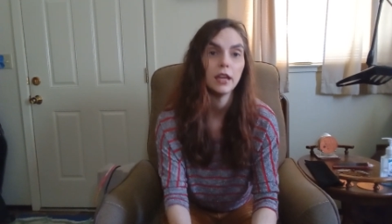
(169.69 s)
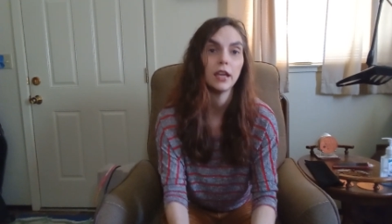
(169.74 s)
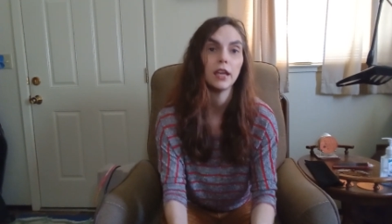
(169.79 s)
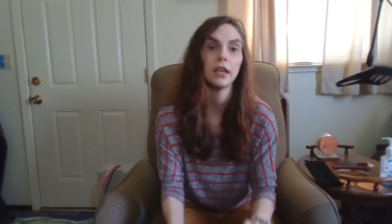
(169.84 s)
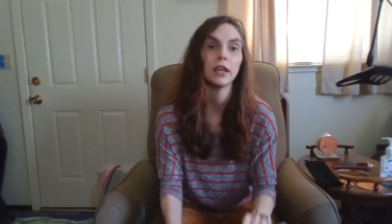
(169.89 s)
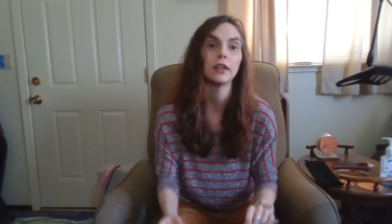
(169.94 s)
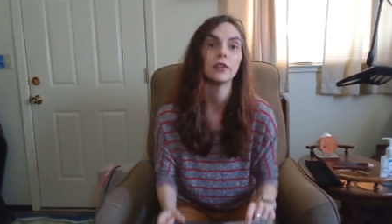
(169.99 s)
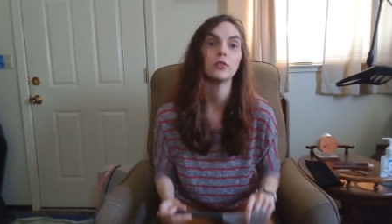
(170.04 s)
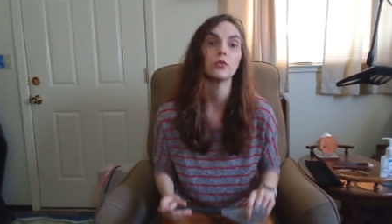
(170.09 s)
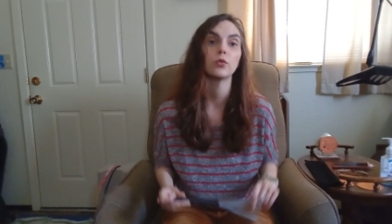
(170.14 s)

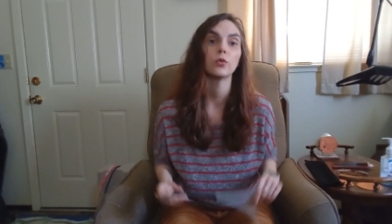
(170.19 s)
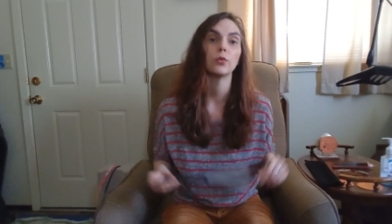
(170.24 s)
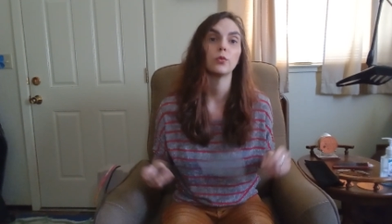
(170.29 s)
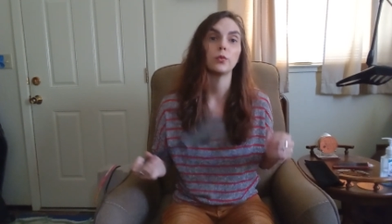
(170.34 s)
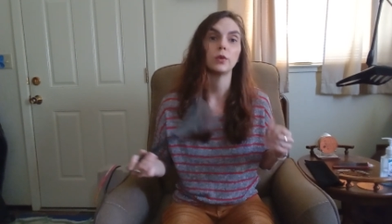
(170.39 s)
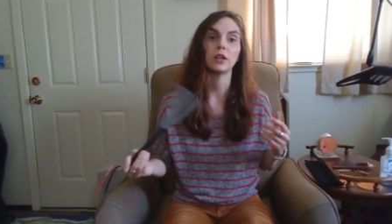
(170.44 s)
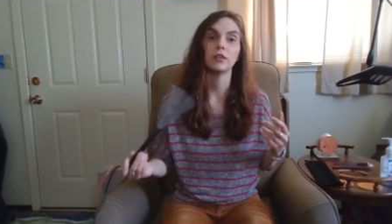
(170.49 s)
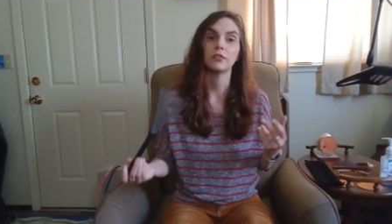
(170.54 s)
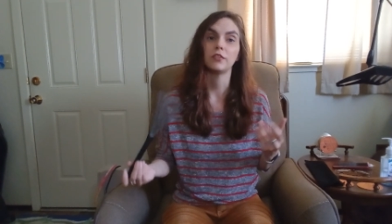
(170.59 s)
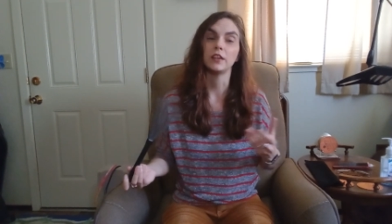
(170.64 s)
And
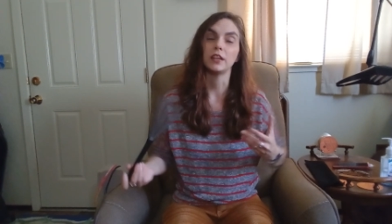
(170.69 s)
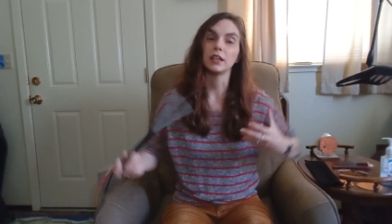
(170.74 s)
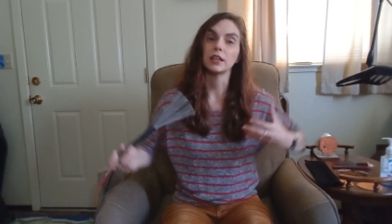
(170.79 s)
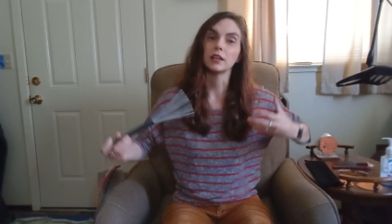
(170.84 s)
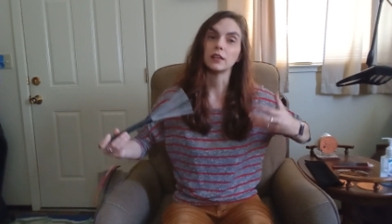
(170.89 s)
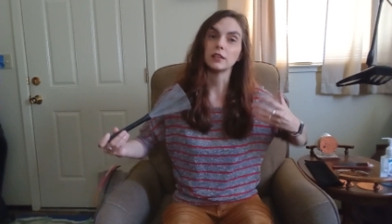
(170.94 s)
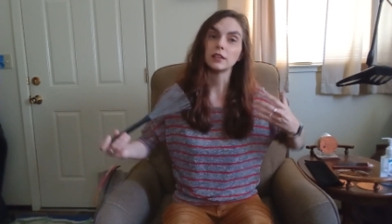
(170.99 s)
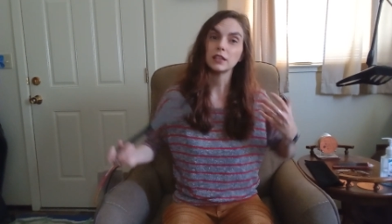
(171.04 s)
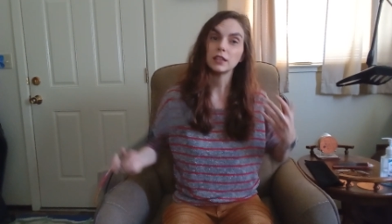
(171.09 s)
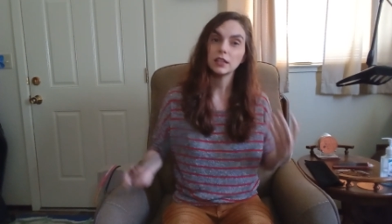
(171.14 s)
when I'm
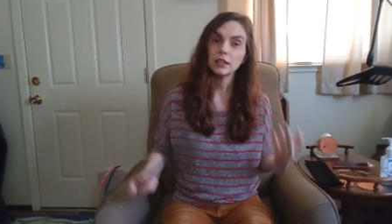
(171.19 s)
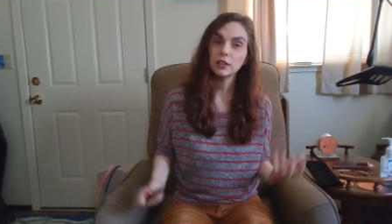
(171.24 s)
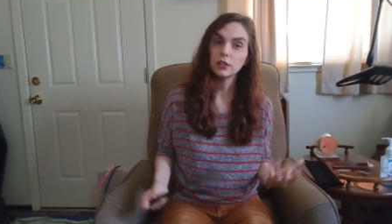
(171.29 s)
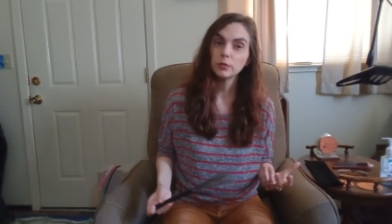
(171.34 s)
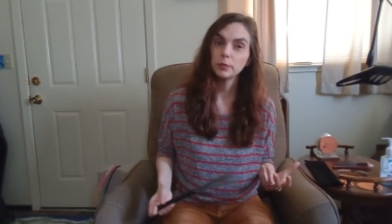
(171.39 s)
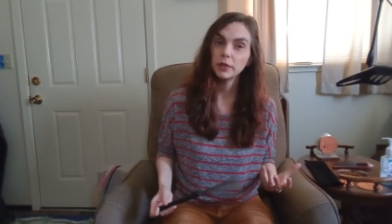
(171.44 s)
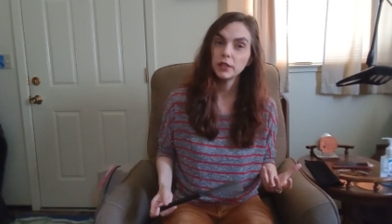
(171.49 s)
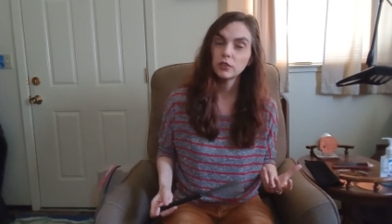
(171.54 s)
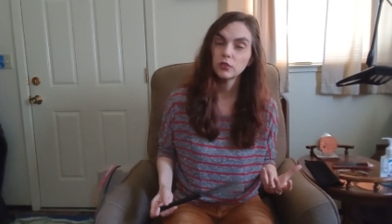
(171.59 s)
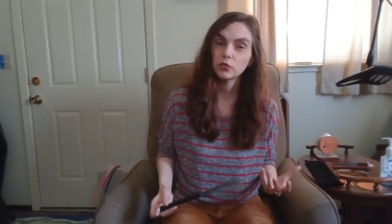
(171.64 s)
feeling a
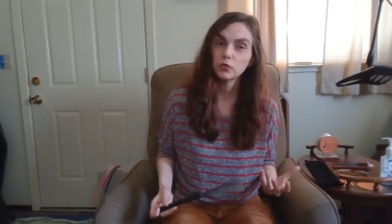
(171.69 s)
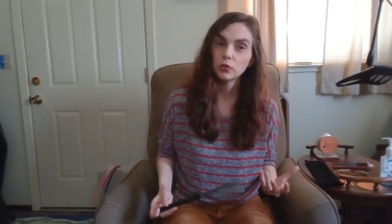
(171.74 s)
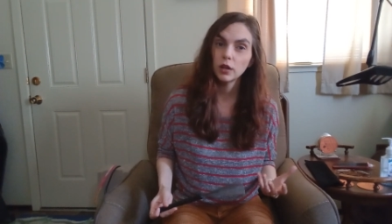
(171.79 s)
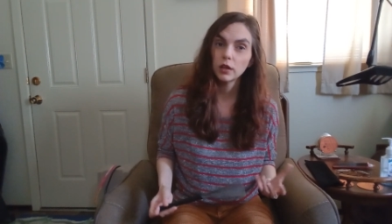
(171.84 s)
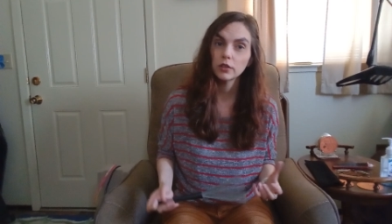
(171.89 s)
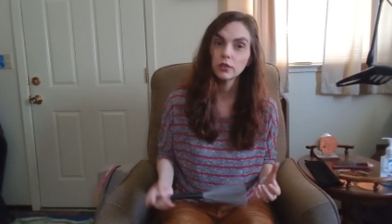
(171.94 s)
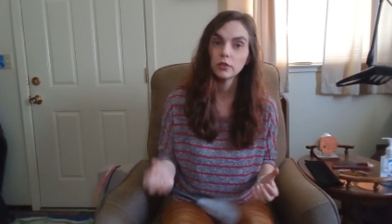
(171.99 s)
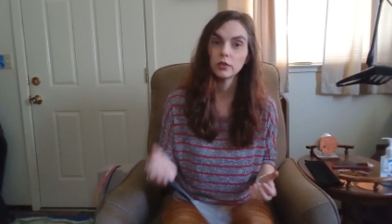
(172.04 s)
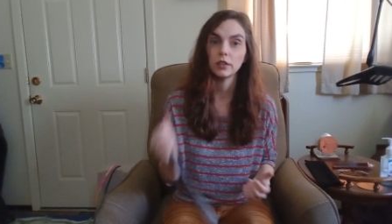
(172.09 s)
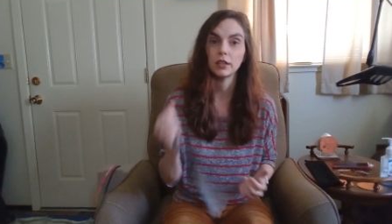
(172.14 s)
little bit
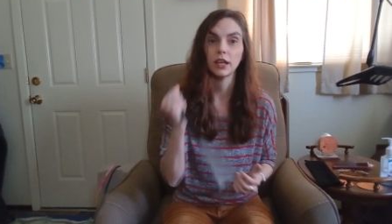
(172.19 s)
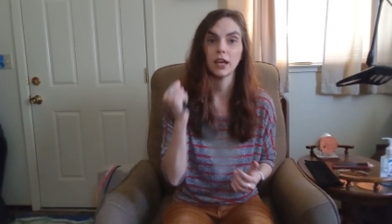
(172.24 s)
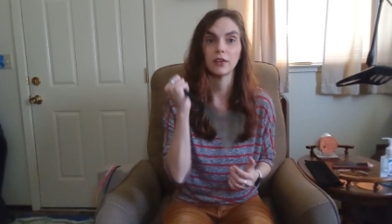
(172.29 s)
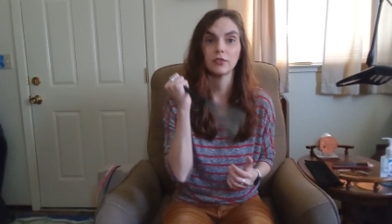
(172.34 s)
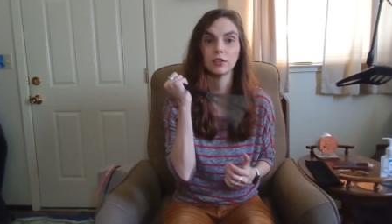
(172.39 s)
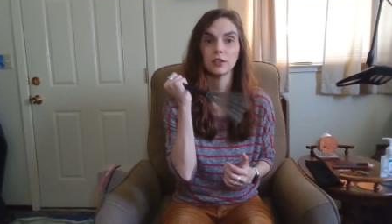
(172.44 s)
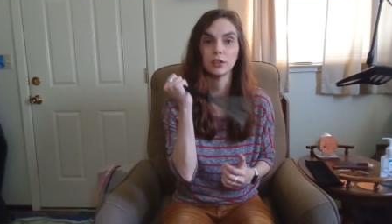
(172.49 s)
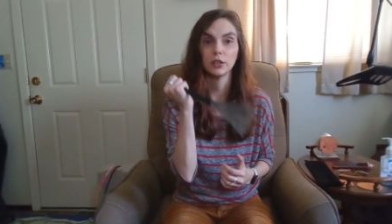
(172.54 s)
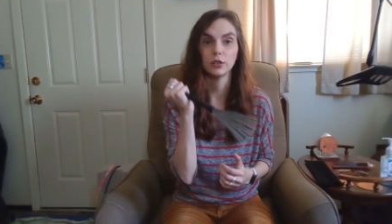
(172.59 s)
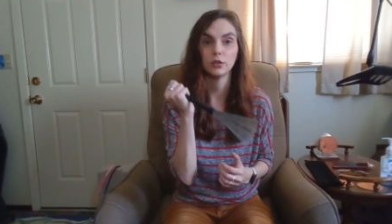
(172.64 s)
stronger and
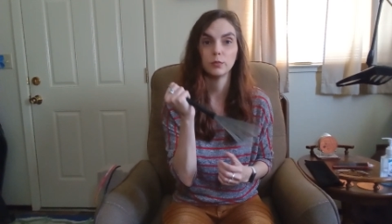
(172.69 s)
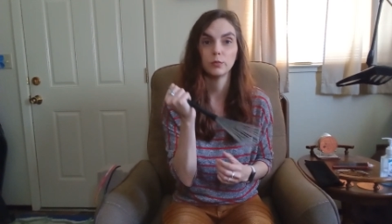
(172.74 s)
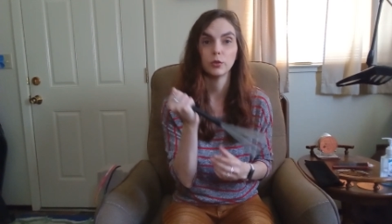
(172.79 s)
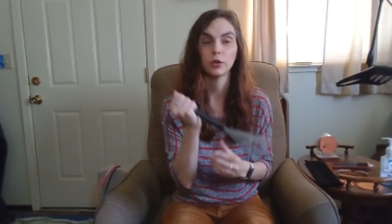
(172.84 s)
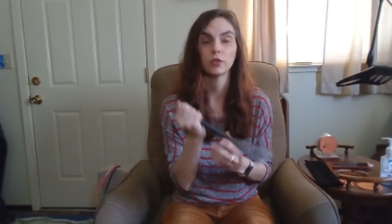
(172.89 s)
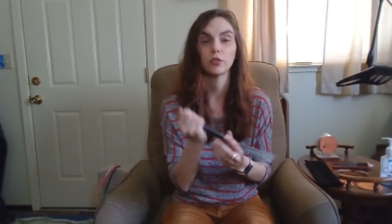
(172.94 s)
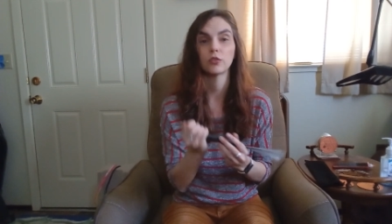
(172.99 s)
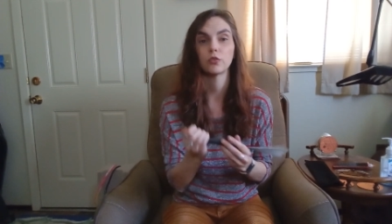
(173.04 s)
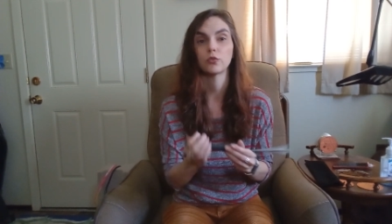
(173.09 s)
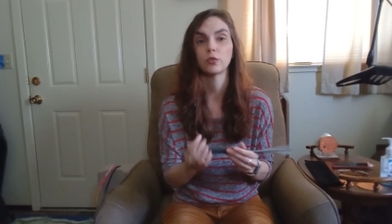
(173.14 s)
have a little
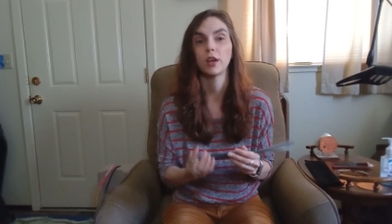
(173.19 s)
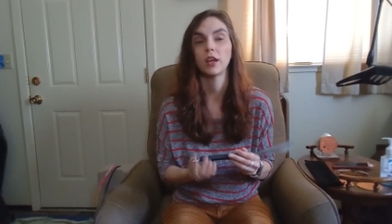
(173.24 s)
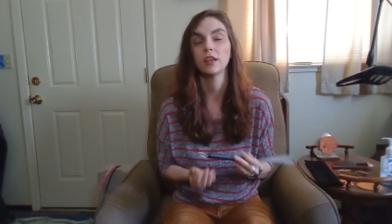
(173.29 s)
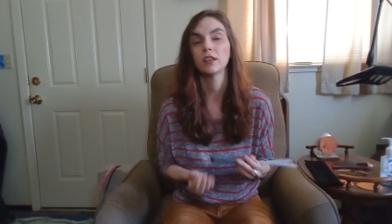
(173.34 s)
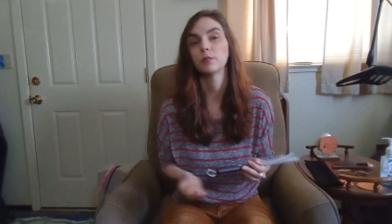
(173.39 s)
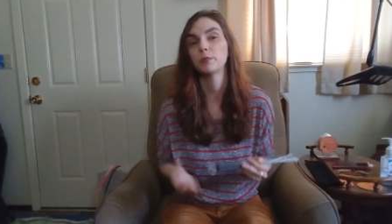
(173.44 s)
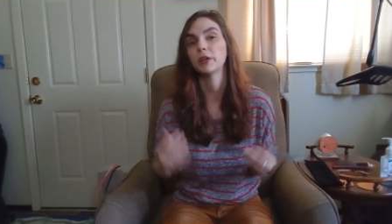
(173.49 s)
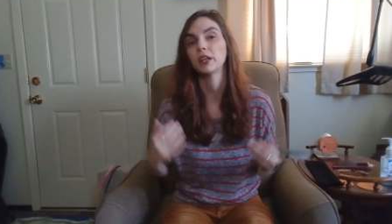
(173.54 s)
more strength,